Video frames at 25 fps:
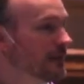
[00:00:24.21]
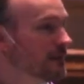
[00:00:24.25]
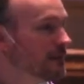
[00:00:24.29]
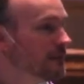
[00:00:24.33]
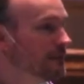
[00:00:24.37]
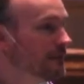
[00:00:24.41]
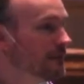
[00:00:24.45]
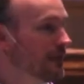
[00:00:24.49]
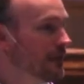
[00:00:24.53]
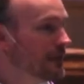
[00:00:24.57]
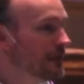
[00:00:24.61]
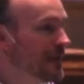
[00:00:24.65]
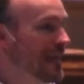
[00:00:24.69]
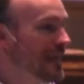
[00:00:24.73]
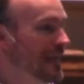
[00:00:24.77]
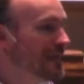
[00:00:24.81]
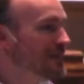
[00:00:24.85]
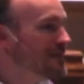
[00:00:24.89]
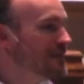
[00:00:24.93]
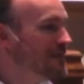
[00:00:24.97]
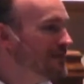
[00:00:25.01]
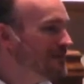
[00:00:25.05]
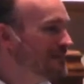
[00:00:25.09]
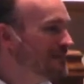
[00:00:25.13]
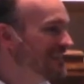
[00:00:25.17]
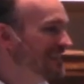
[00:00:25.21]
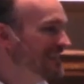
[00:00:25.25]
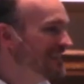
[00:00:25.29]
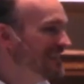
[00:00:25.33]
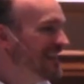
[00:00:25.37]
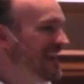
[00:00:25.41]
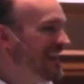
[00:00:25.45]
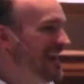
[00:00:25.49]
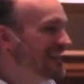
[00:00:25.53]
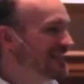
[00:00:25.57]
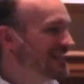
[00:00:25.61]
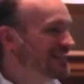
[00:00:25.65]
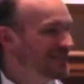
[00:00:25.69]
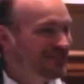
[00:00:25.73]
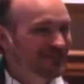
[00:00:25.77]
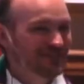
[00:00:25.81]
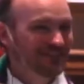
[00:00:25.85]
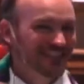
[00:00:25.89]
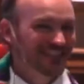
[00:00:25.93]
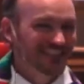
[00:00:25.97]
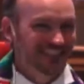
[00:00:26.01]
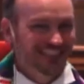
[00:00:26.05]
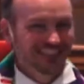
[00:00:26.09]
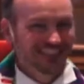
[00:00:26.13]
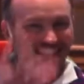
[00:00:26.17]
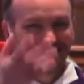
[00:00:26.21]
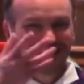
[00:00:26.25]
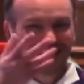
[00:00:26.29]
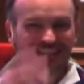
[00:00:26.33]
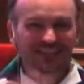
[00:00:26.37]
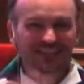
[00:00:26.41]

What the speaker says: volcano activity this